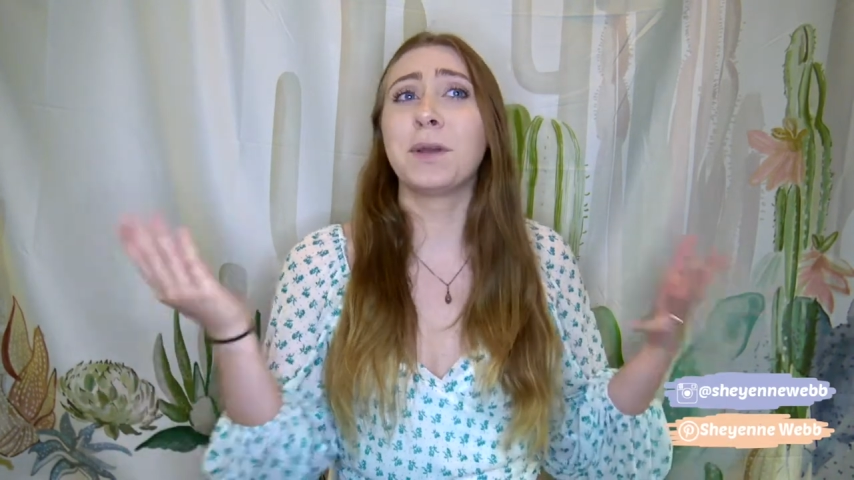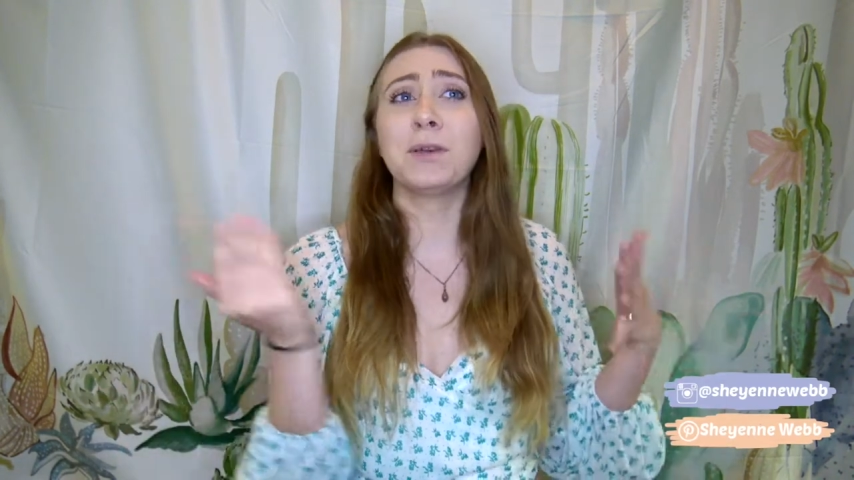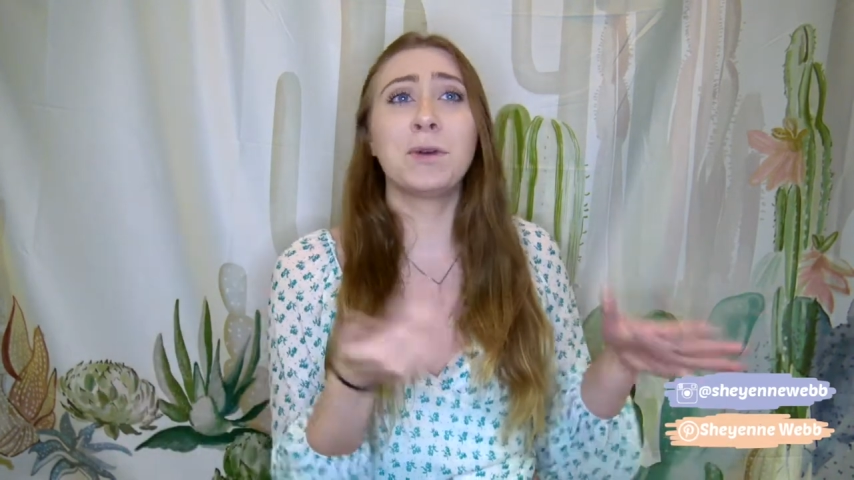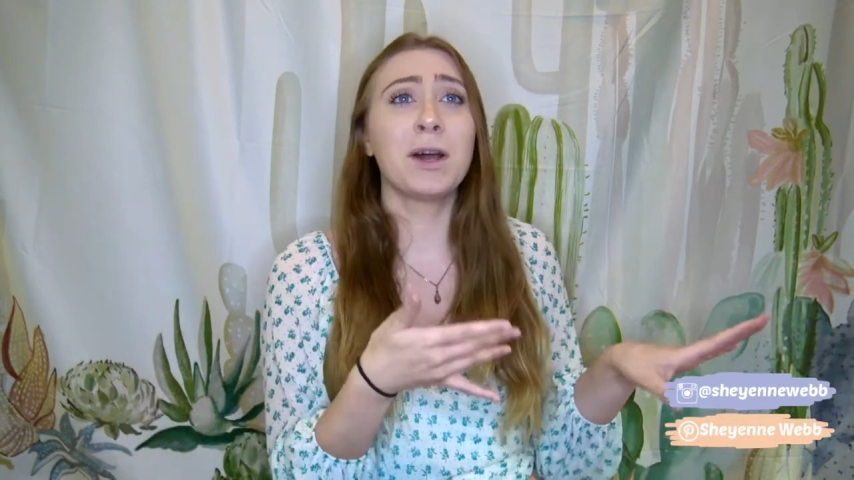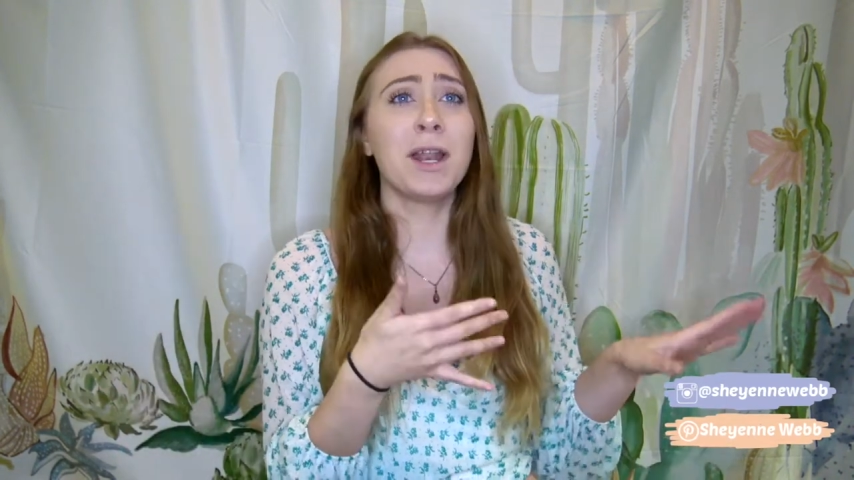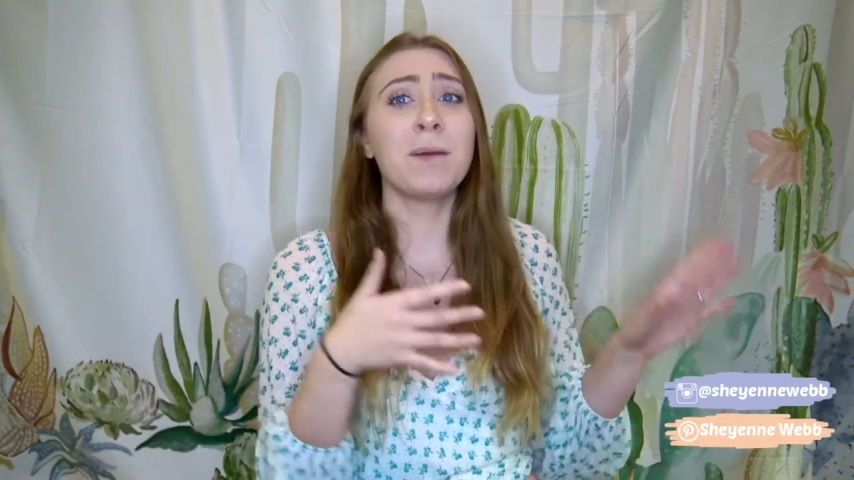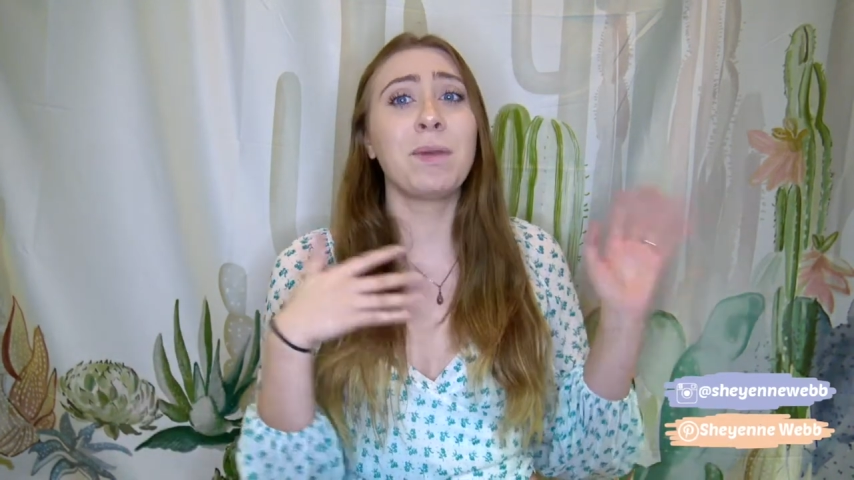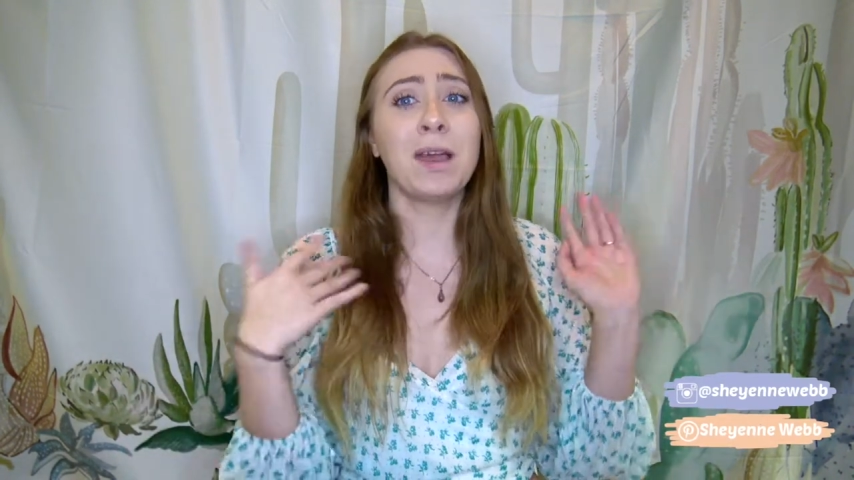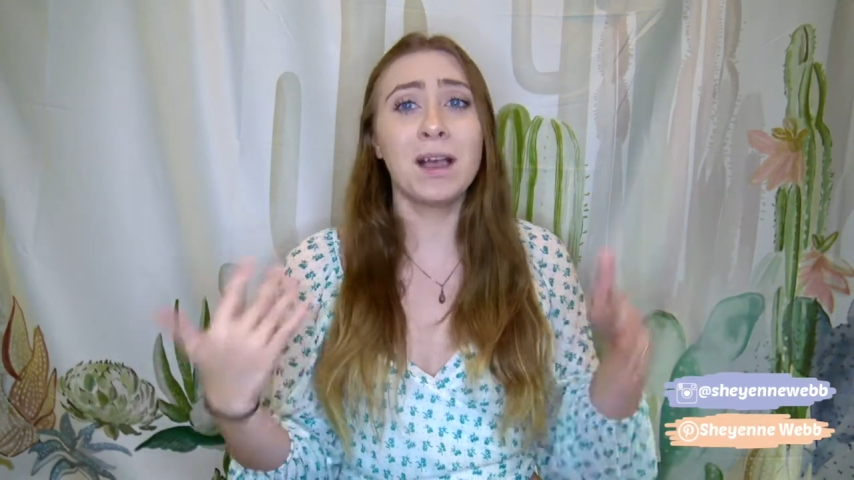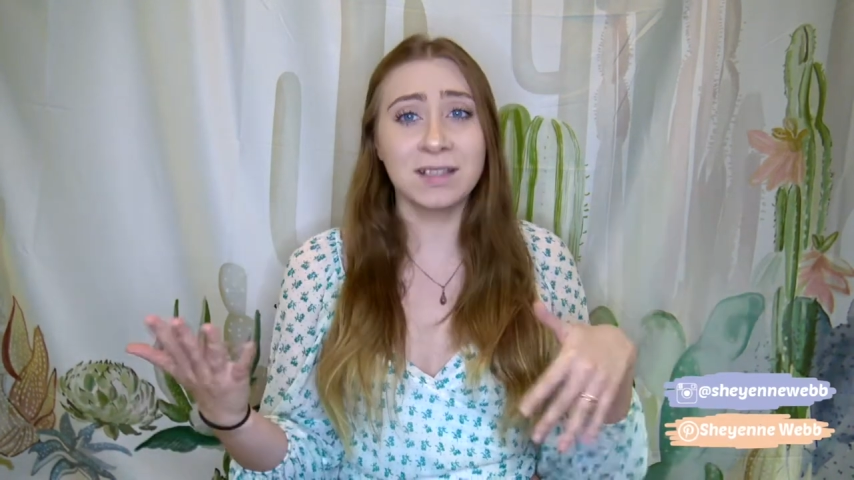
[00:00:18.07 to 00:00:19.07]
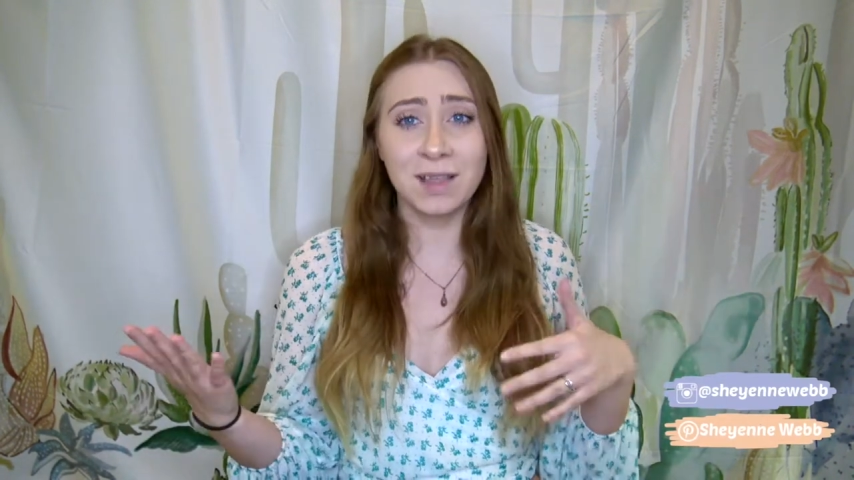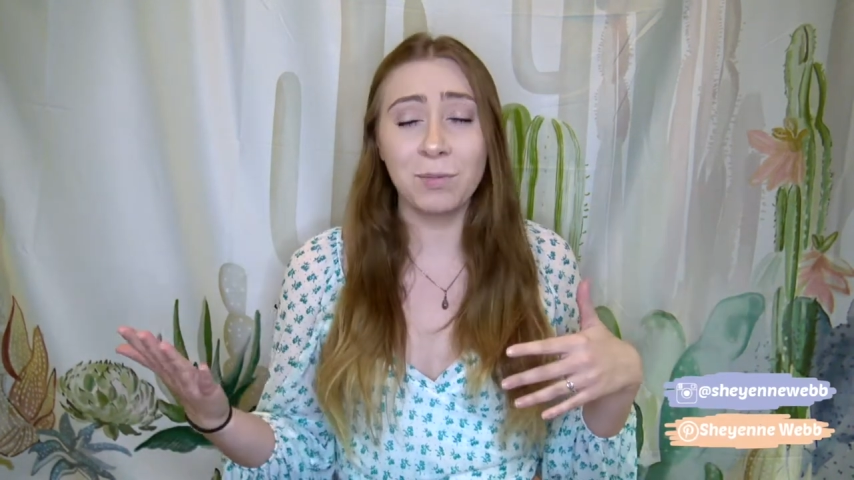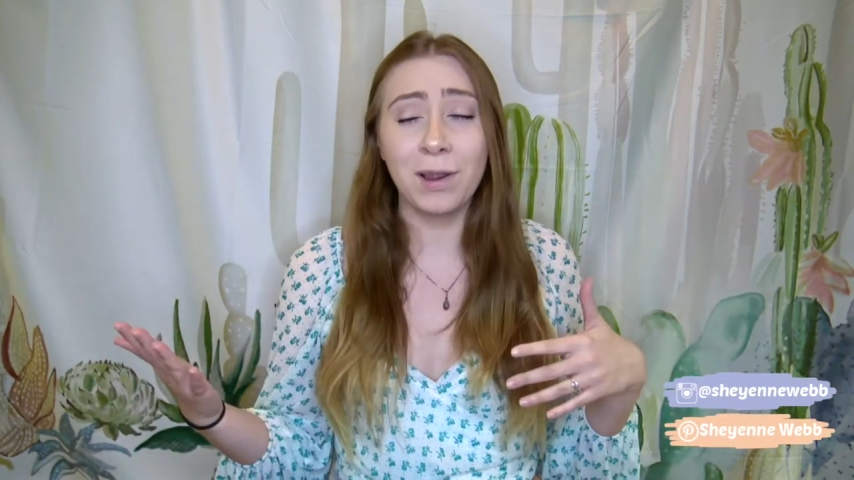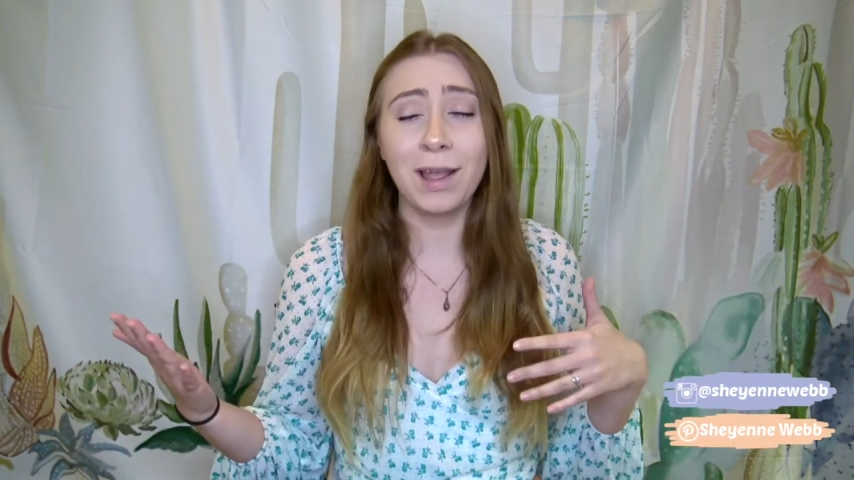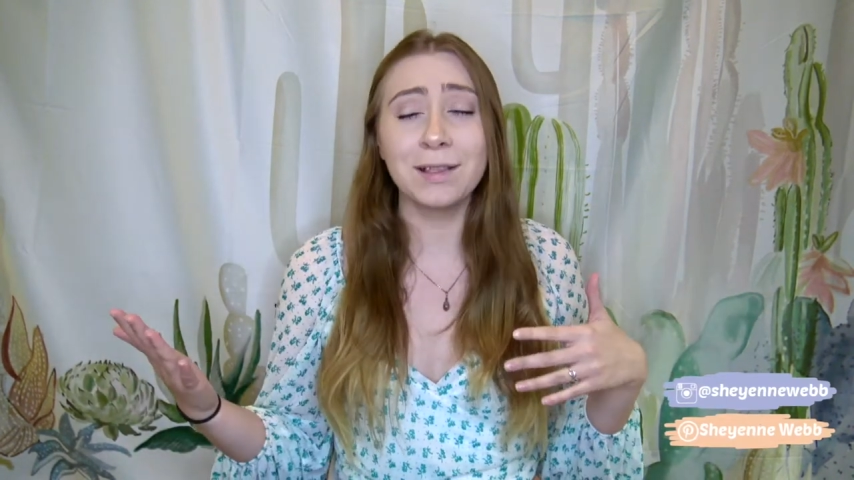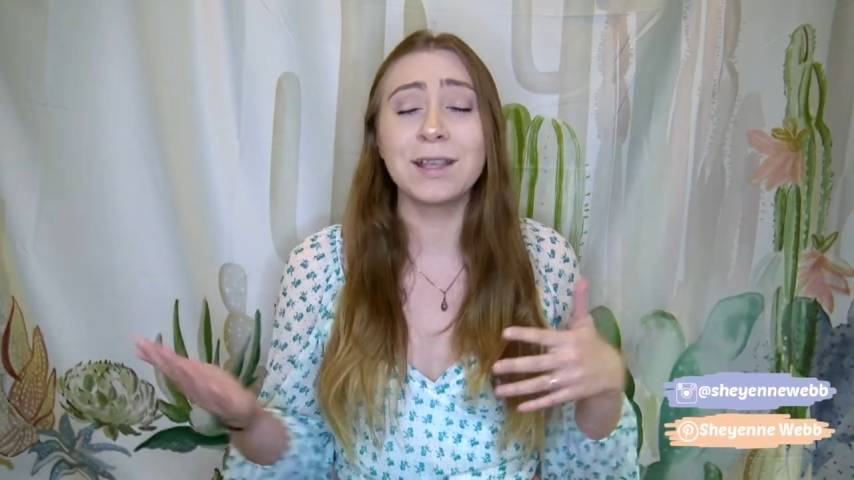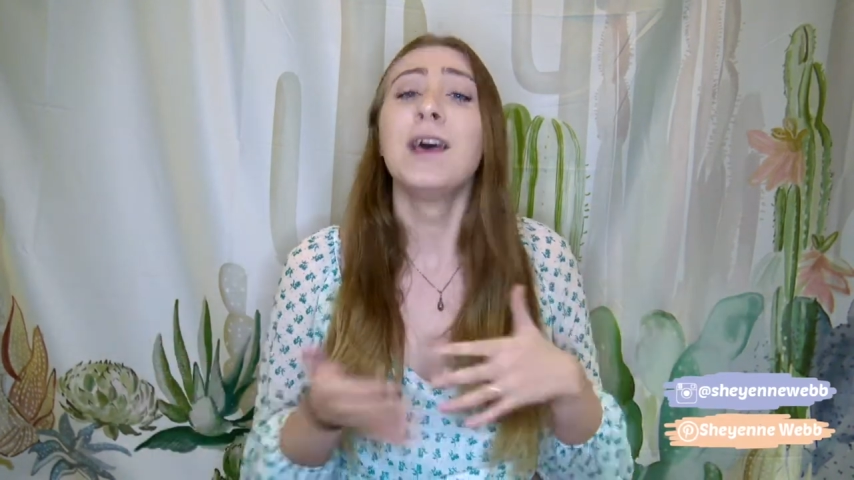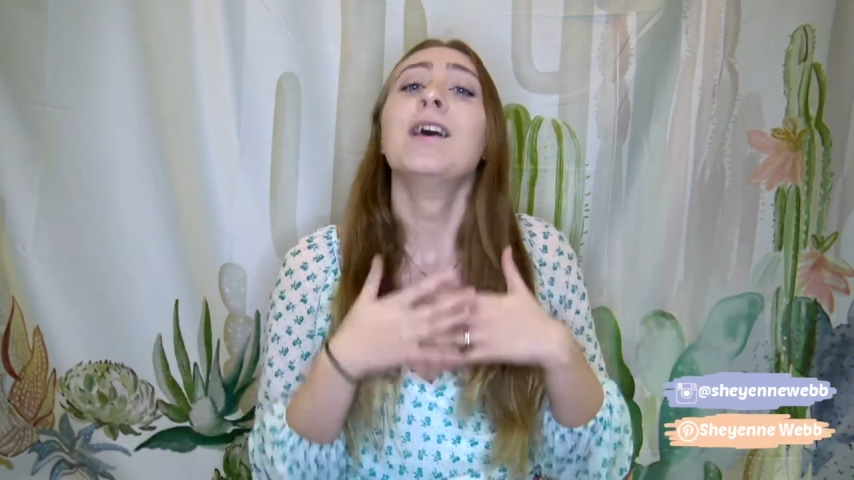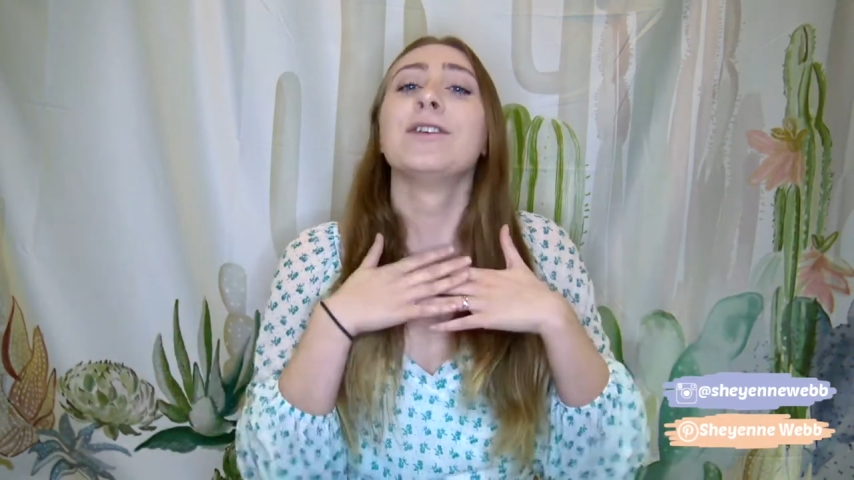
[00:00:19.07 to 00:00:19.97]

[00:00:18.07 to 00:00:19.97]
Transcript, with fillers: but you couldn't because of the braids